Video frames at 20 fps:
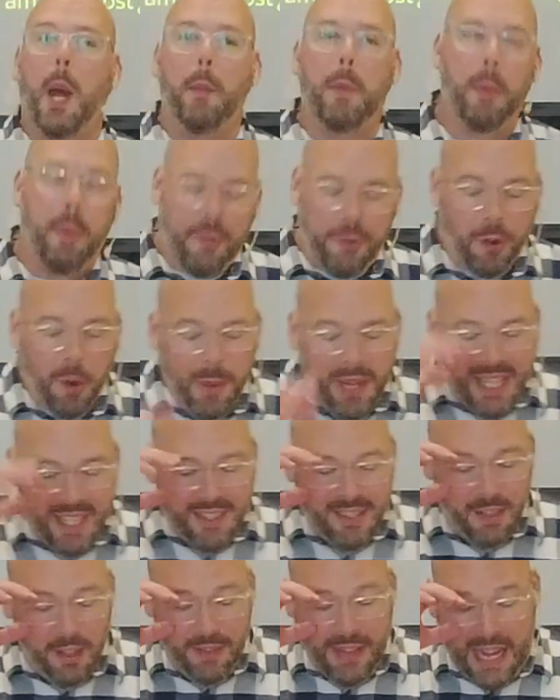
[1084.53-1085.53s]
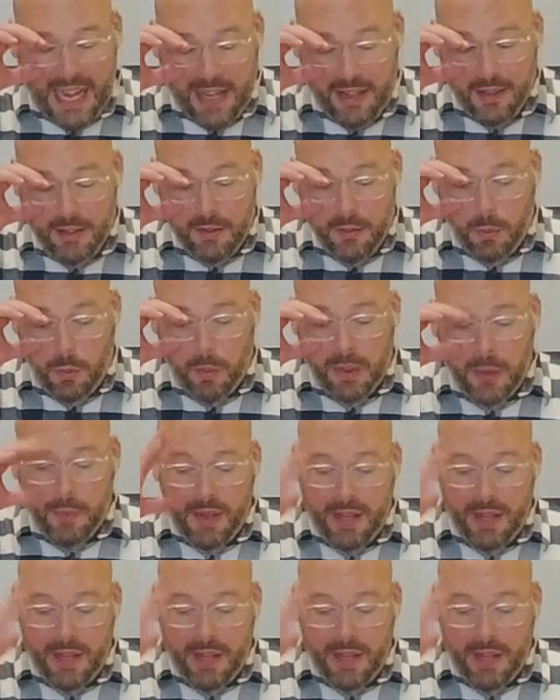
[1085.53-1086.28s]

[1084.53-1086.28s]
But before we get to all that, what I